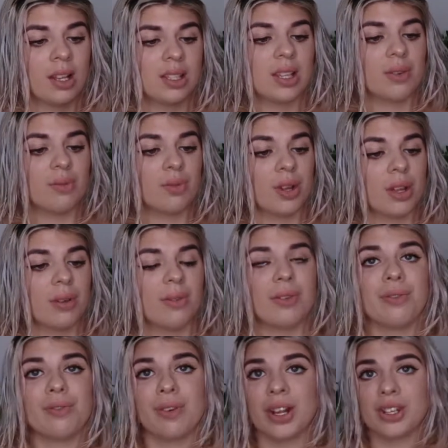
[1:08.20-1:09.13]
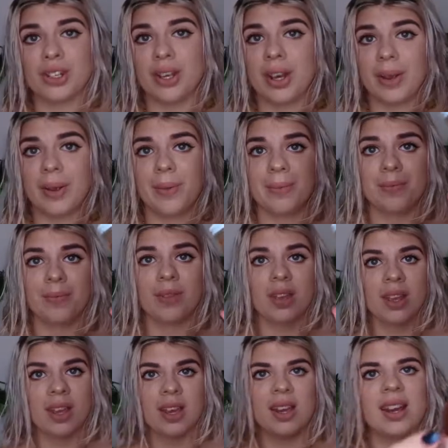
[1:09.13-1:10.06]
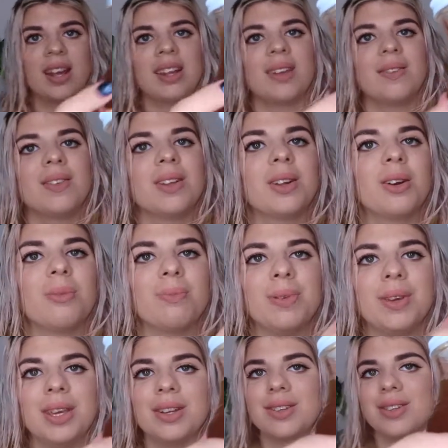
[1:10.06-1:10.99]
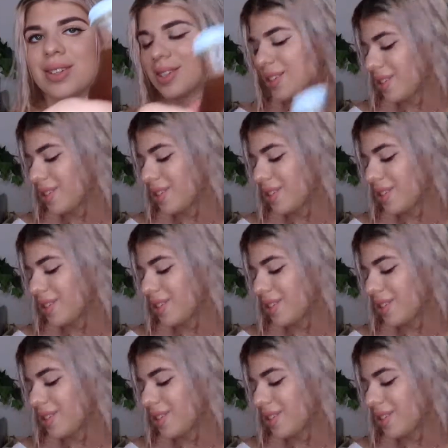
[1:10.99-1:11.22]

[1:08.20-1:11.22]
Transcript: it's like really refreshing. I love the little peach.